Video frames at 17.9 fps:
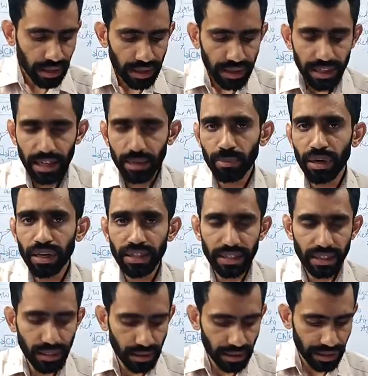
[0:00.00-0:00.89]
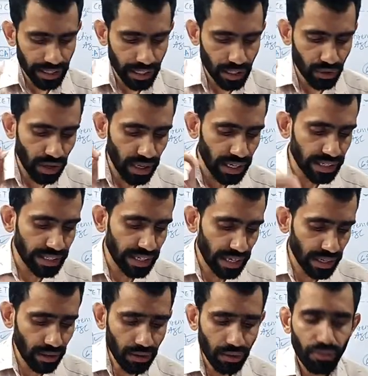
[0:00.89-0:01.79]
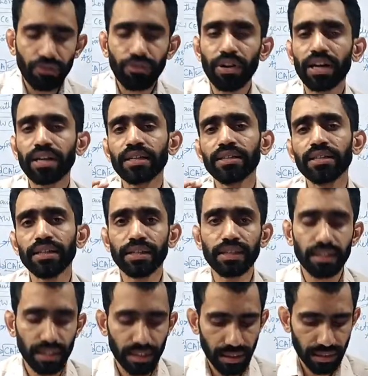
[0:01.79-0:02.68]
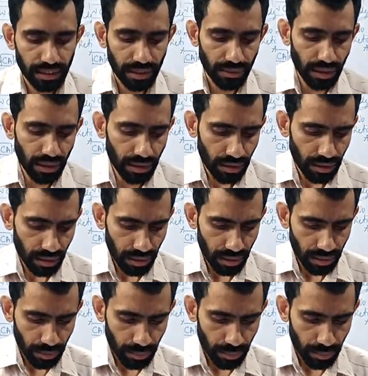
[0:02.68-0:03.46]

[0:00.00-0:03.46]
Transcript: liberty, equality and fraternity in our